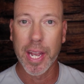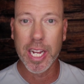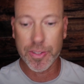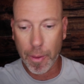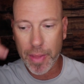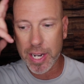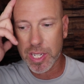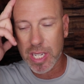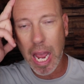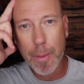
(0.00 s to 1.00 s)
It's from that
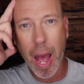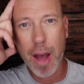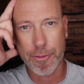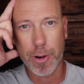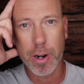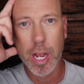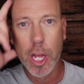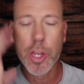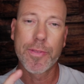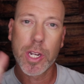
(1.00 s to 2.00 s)
same effort.
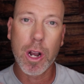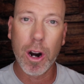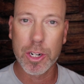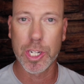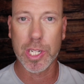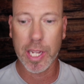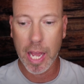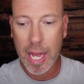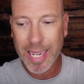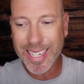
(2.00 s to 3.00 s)
You have to
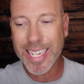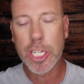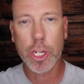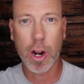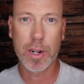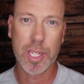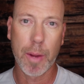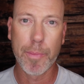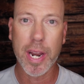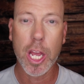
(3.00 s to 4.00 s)
consciously discard
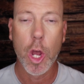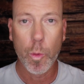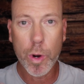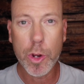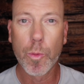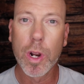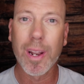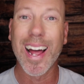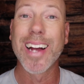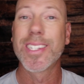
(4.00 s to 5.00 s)
somebody when you
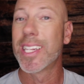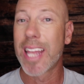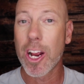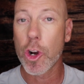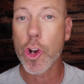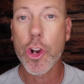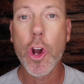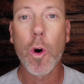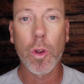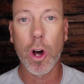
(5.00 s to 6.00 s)
realize that they are
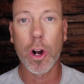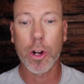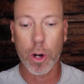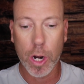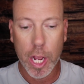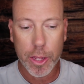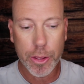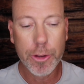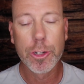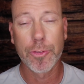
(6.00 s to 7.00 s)
no longer
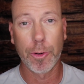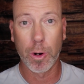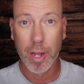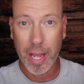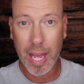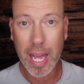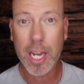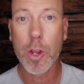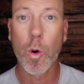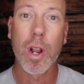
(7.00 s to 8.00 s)
useful
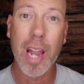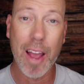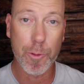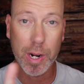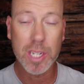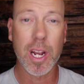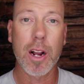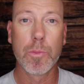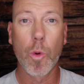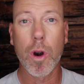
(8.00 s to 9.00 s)
in your life. We're going to
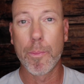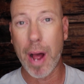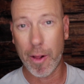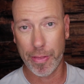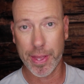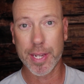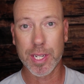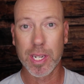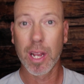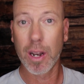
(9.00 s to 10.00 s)
talk more about
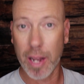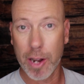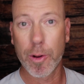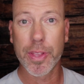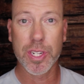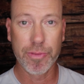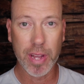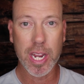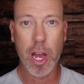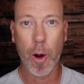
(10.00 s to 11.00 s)
this later in this
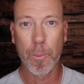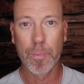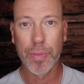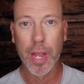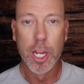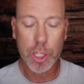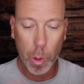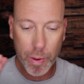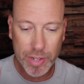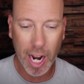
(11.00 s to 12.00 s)
video.
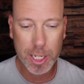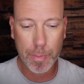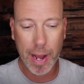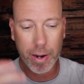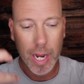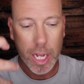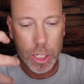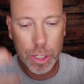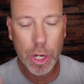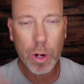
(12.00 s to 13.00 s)
So we've talked about
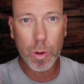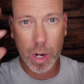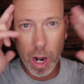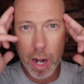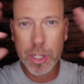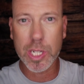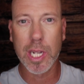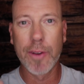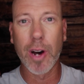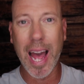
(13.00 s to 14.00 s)
two
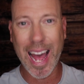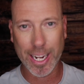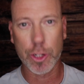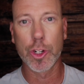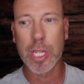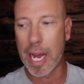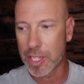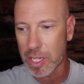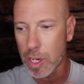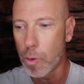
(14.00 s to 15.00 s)
conscious level
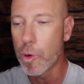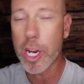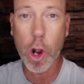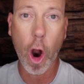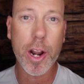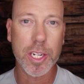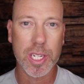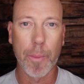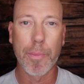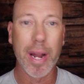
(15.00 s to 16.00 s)
exercises regarding
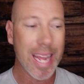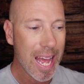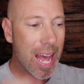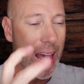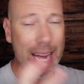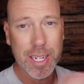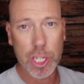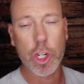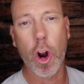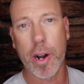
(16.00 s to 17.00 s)
somebody and
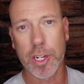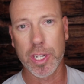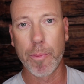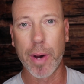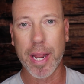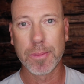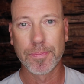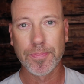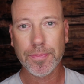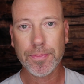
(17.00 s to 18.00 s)
discarding somebody.
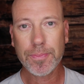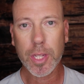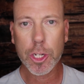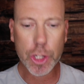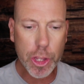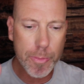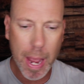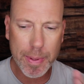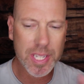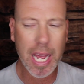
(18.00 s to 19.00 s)
So you
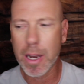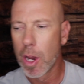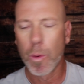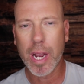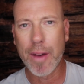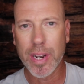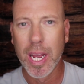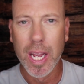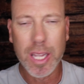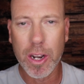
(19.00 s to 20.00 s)
may be saying, well,
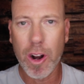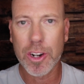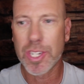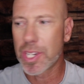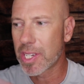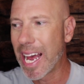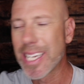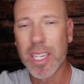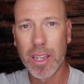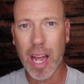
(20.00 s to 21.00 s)
Kevin, the narcissist
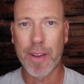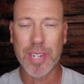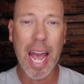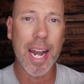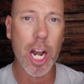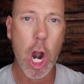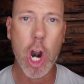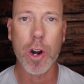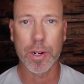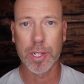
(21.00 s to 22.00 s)
has left and it
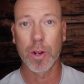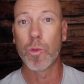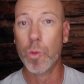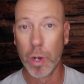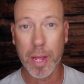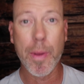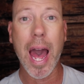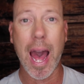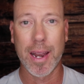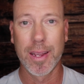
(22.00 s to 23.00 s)
hurt really
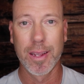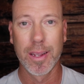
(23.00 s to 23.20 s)
bad,